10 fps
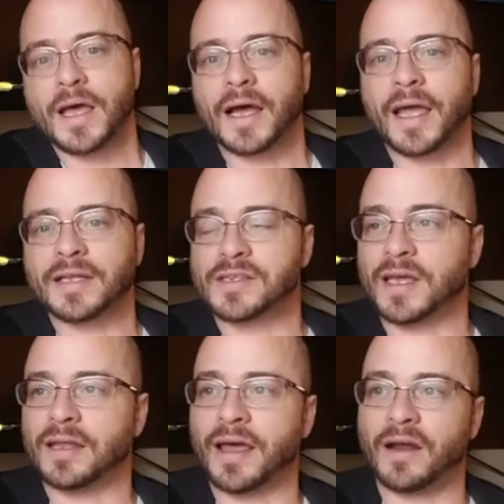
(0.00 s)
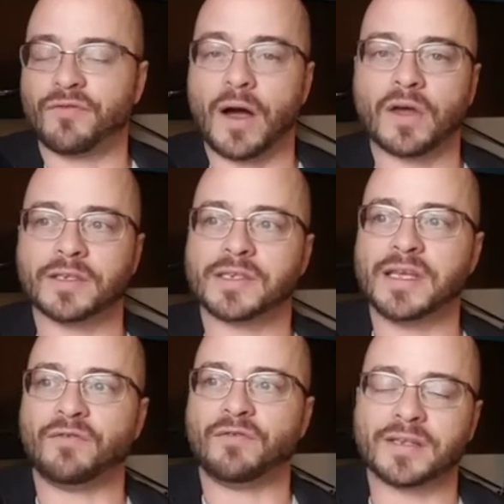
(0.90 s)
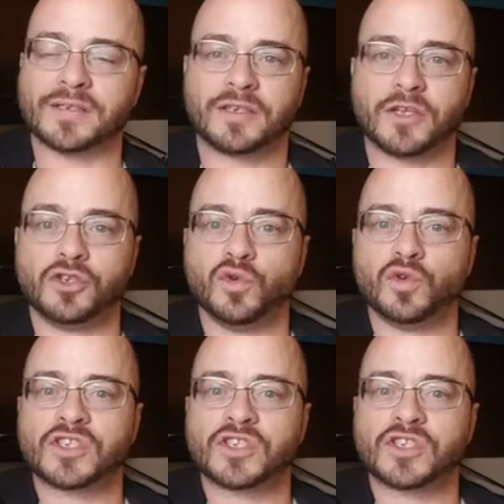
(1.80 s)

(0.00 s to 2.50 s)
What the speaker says: against the Atlanta Falcons defense to do